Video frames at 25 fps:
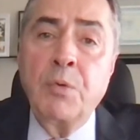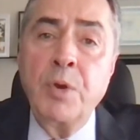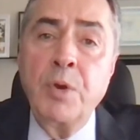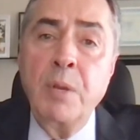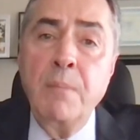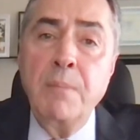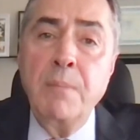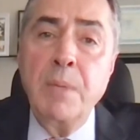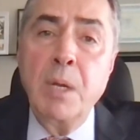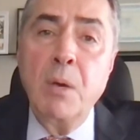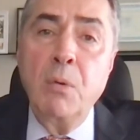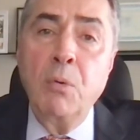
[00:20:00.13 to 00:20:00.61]

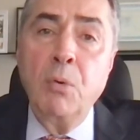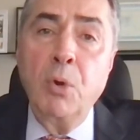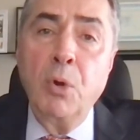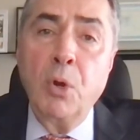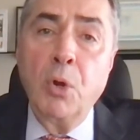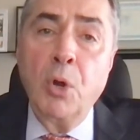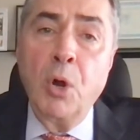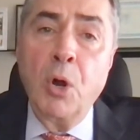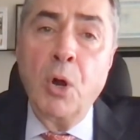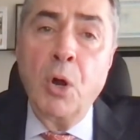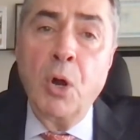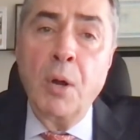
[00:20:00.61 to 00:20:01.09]
criminal
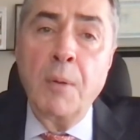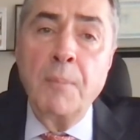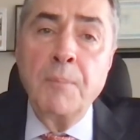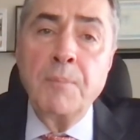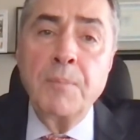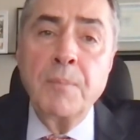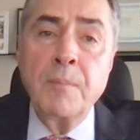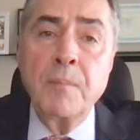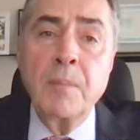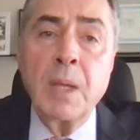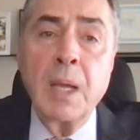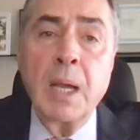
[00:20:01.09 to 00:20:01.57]
law,
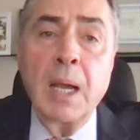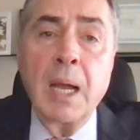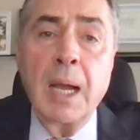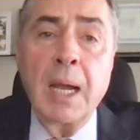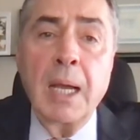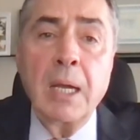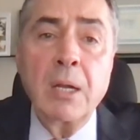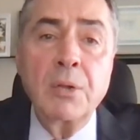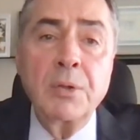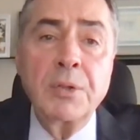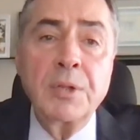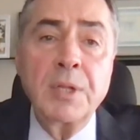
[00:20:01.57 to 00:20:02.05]

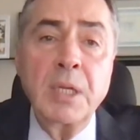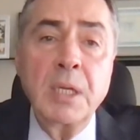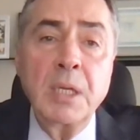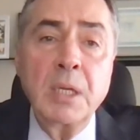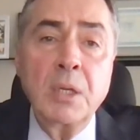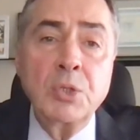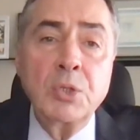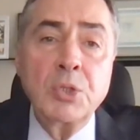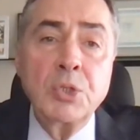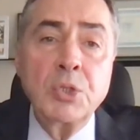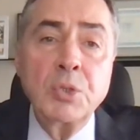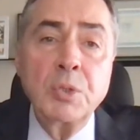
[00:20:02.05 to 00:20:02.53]
I don't
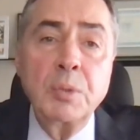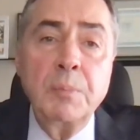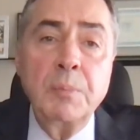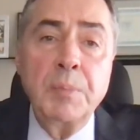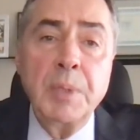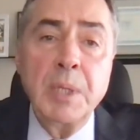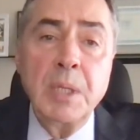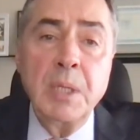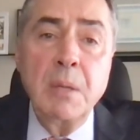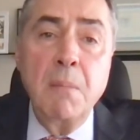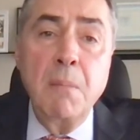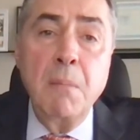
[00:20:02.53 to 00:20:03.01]
think,
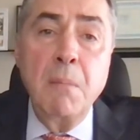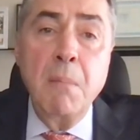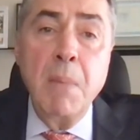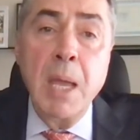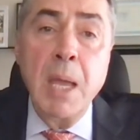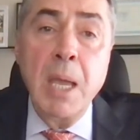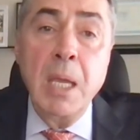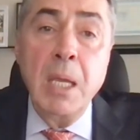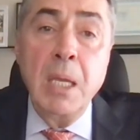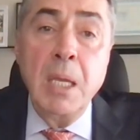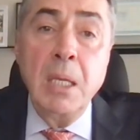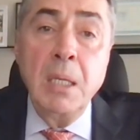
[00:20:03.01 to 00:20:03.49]
should be the
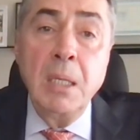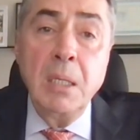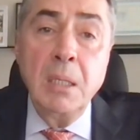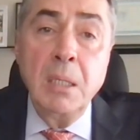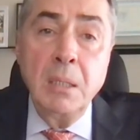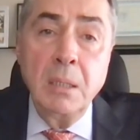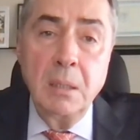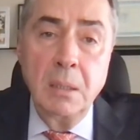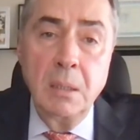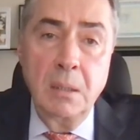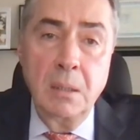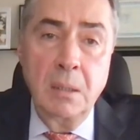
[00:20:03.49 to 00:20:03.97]

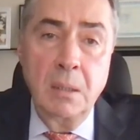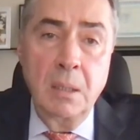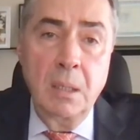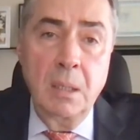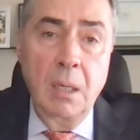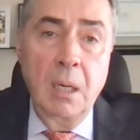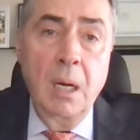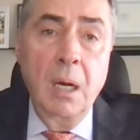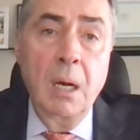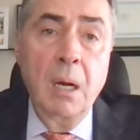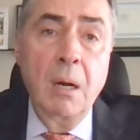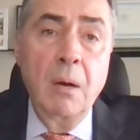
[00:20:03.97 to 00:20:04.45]
main
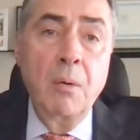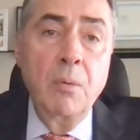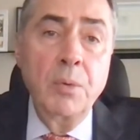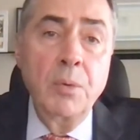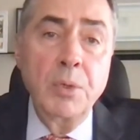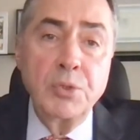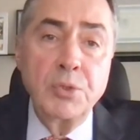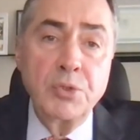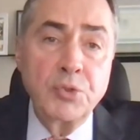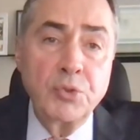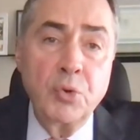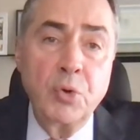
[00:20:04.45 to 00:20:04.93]

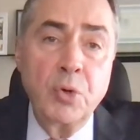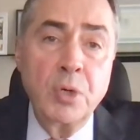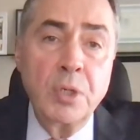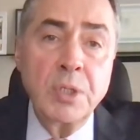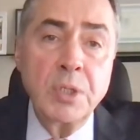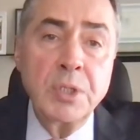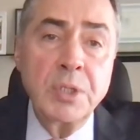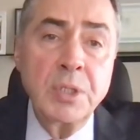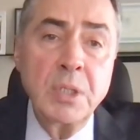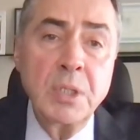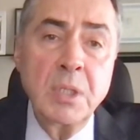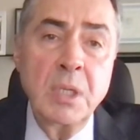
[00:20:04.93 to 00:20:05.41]

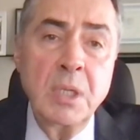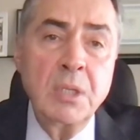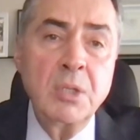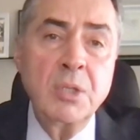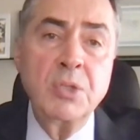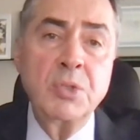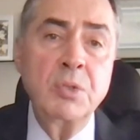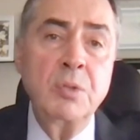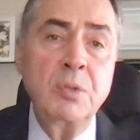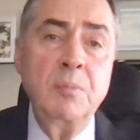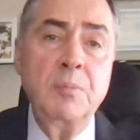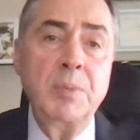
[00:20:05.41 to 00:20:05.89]
resource.
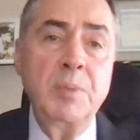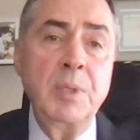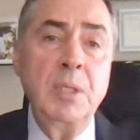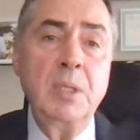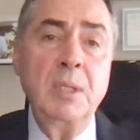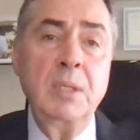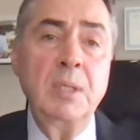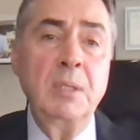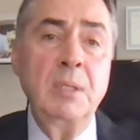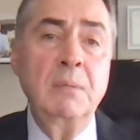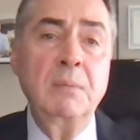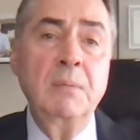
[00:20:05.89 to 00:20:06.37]
It should
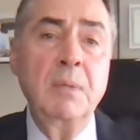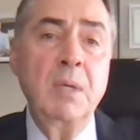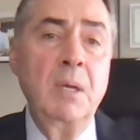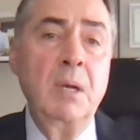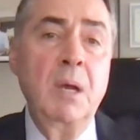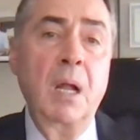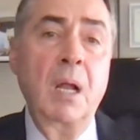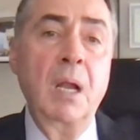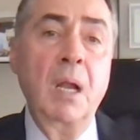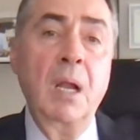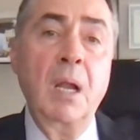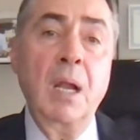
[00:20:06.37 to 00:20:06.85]
be
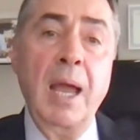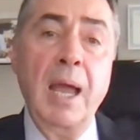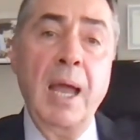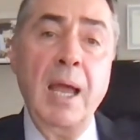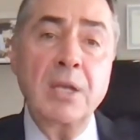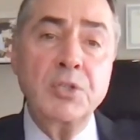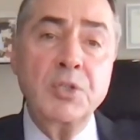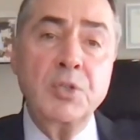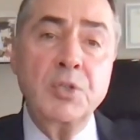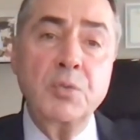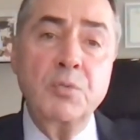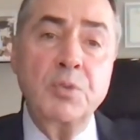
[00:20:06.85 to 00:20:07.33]
the
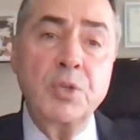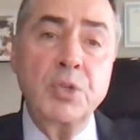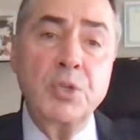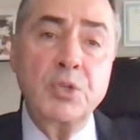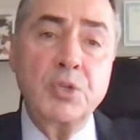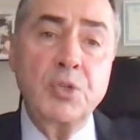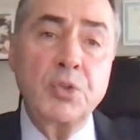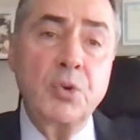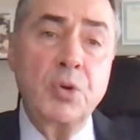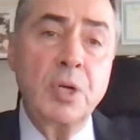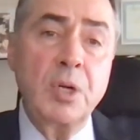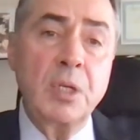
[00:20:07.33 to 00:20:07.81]
last
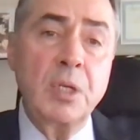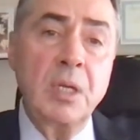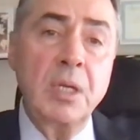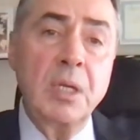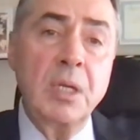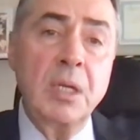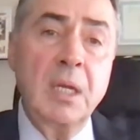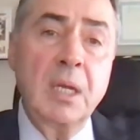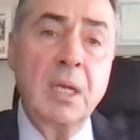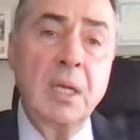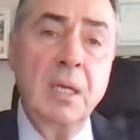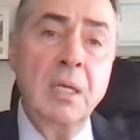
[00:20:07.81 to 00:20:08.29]
resort
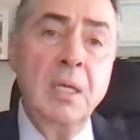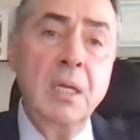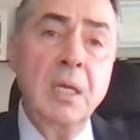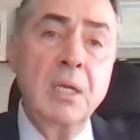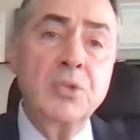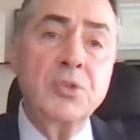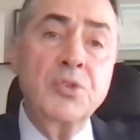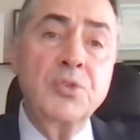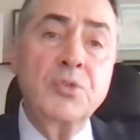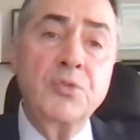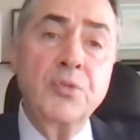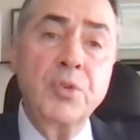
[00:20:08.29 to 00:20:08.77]
in
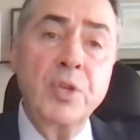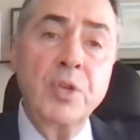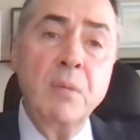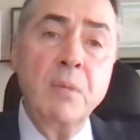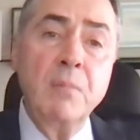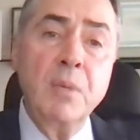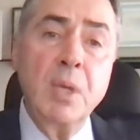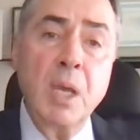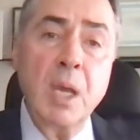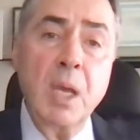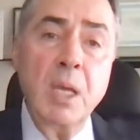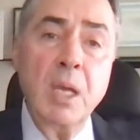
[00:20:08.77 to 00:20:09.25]

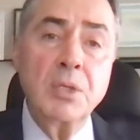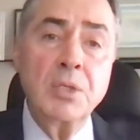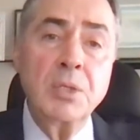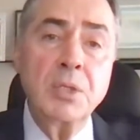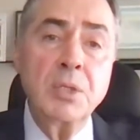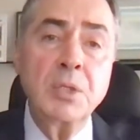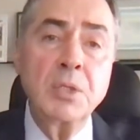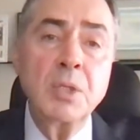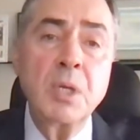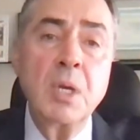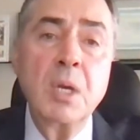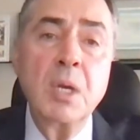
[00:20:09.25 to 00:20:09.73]
extreme
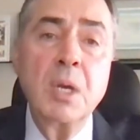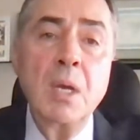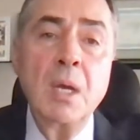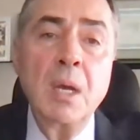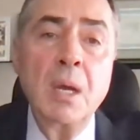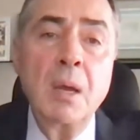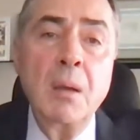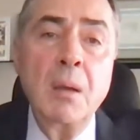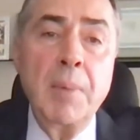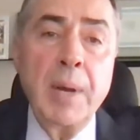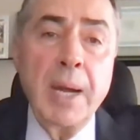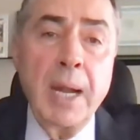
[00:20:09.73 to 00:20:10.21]
cases,
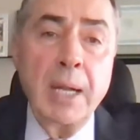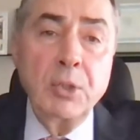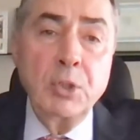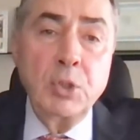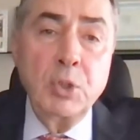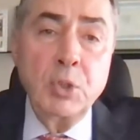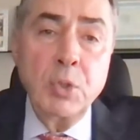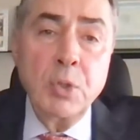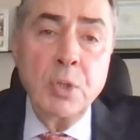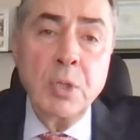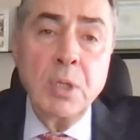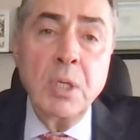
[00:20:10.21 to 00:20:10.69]
but I
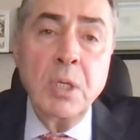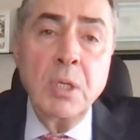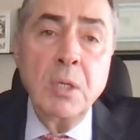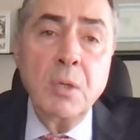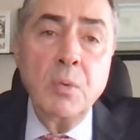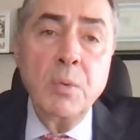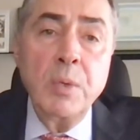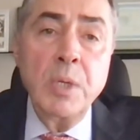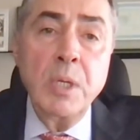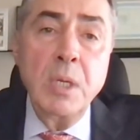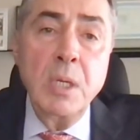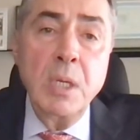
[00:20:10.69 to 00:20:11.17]
do
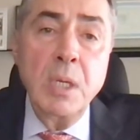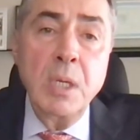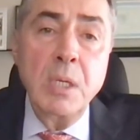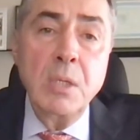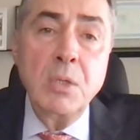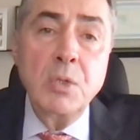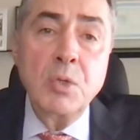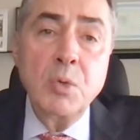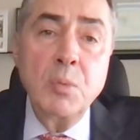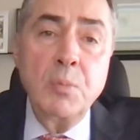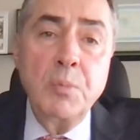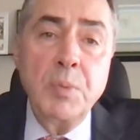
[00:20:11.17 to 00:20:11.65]
think we
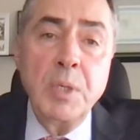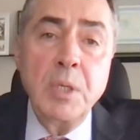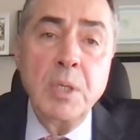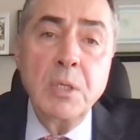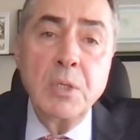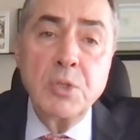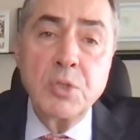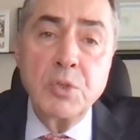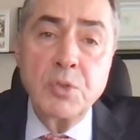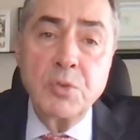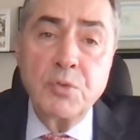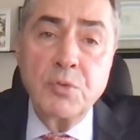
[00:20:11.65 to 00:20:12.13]
need to
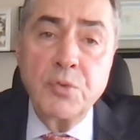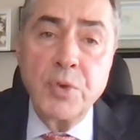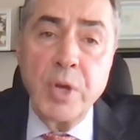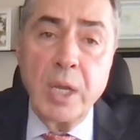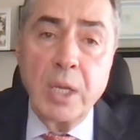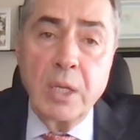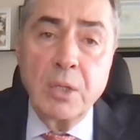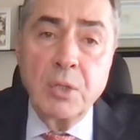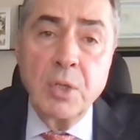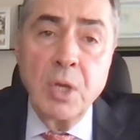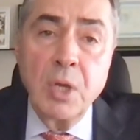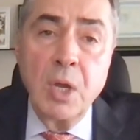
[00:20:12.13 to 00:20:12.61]
be
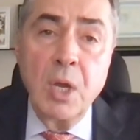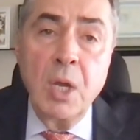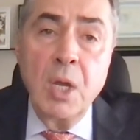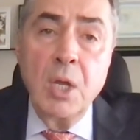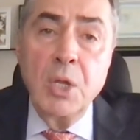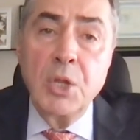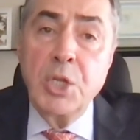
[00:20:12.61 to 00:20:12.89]
strict.